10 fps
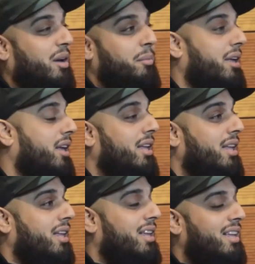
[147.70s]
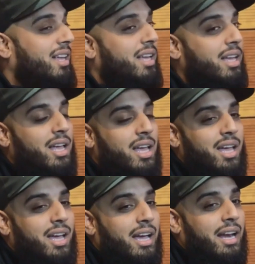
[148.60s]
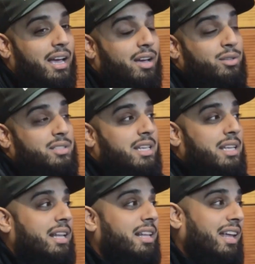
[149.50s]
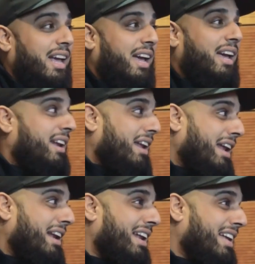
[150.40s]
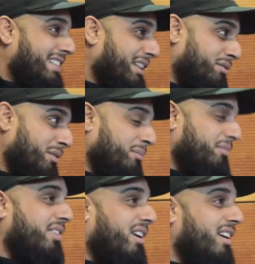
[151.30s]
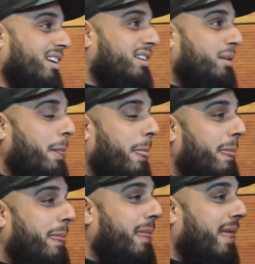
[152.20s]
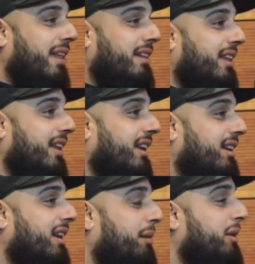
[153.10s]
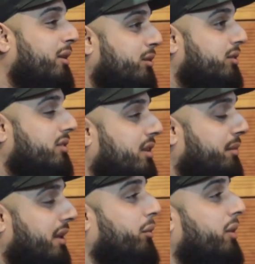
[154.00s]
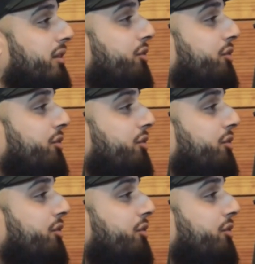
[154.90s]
coming, and I could see that and analyze that from far, and thinking, let me do something with